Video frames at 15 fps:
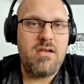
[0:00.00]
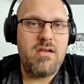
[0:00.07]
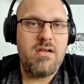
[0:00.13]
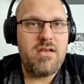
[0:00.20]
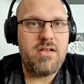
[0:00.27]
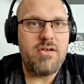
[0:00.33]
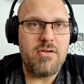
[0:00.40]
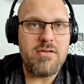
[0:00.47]
it
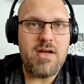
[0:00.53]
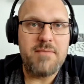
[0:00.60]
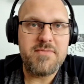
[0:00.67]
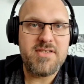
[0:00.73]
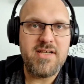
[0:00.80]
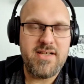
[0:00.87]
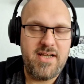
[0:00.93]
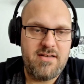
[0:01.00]
all comes
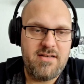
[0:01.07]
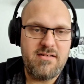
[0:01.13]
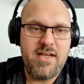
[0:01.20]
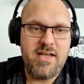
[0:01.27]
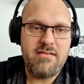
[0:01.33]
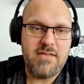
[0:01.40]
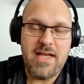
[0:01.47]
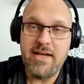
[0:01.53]
again,
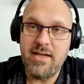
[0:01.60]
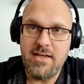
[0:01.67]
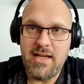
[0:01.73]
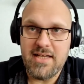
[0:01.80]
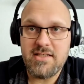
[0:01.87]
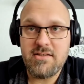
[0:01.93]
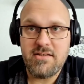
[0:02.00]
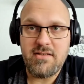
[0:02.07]
like in
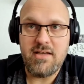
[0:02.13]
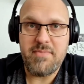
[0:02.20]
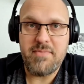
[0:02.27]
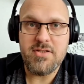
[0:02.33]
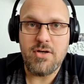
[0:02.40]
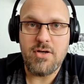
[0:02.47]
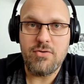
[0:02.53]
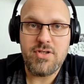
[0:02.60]
last
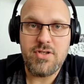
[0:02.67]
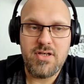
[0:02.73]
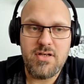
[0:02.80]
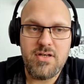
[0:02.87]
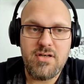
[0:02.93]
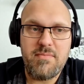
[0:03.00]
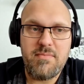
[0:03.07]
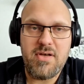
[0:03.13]
episode
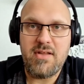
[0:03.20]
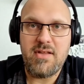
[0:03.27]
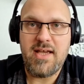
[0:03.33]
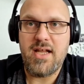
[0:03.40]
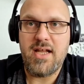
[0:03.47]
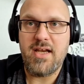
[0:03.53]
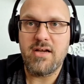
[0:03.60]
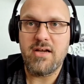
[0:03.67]
about the
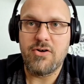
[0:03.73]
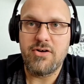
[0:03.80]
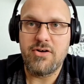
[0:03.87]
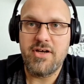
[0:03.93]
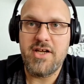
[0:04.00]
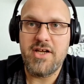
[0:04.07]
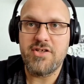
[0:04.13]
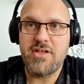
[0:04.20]
hand-eye
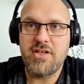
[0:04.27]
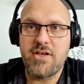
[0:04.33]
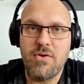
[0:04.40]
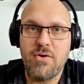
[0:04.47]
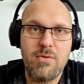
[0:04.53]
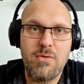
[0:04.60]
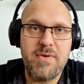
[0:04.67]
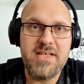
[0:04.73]
coordination, that you
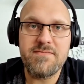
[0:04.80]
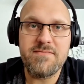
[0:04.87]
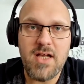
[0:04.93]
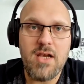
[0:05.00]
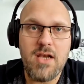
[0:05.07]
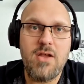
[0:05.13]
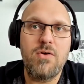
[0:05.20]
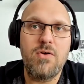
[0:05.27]
always
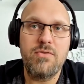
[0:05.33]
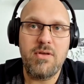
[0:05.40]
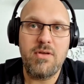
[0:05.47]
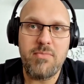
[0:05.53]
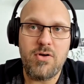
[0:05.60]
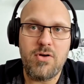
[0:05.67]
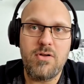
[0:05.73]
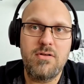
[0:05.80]
follow the
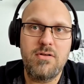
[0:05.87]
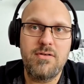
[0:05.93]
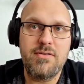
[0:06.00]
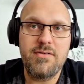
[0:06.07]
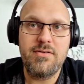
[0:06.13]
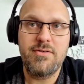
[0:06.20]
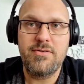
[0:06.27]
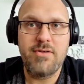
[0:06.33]
ball.
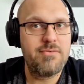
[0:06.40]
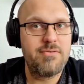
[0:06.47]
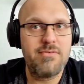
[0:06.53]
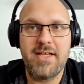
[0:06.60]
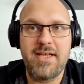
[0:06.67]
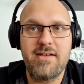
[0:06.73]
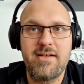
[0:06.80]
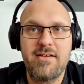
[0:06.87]
You don't
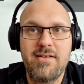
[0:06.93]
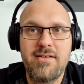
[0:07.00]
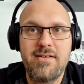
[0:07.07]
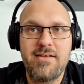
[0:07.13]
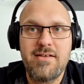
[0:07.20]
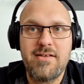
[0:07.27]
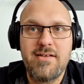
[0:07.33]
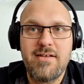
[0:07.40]
let
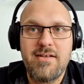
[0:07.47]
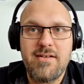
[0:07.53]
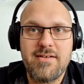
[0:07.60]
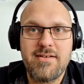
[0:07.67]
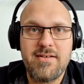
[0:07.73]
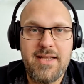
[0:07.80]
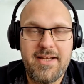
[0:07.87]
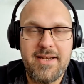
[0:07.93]

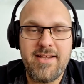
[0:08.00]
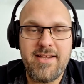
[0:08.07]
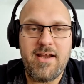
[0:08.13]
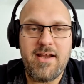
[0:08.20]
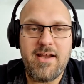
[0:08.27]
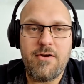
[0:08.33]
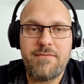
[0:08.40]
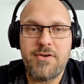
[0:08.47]
it get
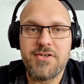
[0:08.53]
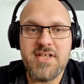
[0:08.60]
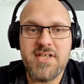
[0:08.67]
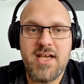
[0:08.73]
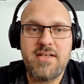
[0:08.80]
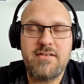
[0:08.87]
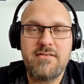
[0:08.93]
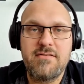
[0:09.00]
out of your
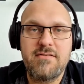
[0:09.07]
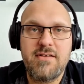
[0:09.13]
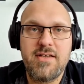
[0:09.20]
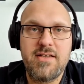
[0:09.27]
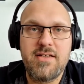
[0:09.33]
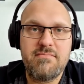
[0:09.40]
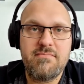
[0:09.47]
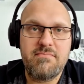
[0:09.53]
sight,
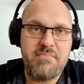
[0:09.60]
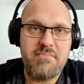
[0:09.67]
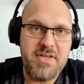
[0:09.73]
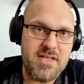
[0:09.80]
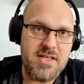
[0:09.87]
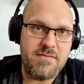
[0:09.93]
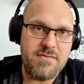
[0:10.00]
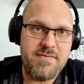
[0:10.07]
and
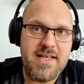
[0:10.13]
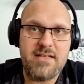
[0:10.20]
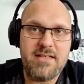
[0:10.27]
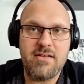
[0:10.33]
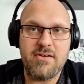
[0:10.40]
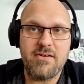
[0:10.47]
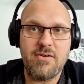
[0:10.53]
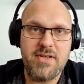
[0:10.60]
because of that,
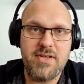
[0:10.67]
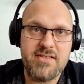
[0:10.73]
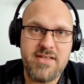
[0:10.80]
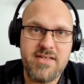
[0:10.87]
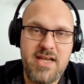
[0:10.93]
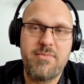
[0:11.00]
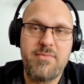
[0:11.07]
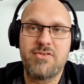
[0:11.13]
the goalie is
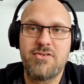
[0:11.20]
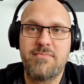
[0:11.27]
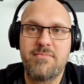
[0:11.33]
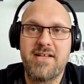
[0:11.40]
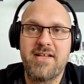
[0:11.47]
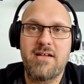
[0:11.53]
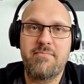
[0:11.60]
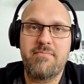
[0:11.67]
able to
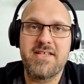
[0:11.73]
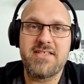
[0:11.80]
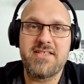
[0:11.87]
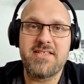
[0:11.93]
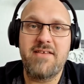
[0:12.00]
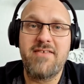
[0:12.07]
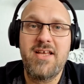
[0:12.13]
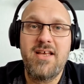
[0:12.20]
make that big
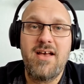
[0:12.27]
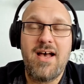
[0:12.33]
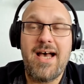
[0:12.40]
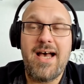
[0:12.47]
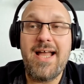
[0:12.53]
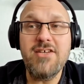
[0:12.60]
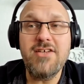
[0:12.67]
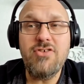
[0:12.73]
save.
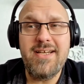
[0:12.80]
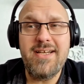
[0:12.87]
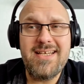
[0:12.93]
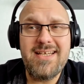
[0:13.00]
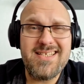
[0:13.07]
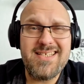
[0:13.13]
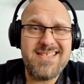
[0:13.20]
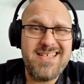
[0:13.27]
I actually
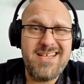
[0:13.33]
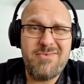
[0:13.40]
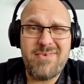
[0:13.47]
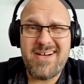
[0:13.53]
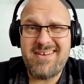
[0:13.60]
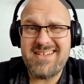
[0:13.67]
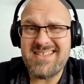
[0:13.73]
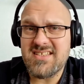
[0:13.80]
didn't see where
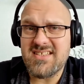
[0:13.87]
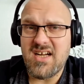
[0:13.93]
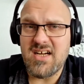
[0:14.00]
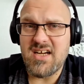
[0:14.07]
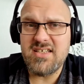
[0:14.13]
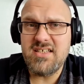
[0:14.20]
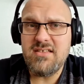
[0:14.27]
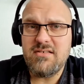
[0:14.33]
it
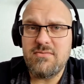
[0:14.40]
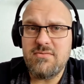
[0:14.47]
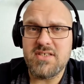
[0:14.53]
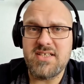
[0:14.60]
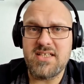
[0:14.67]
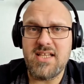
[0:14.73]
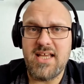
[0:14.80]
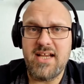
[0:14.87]
started. Was
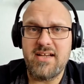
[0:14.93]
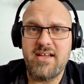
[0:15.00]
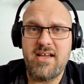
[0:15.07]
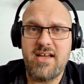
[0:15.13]
it like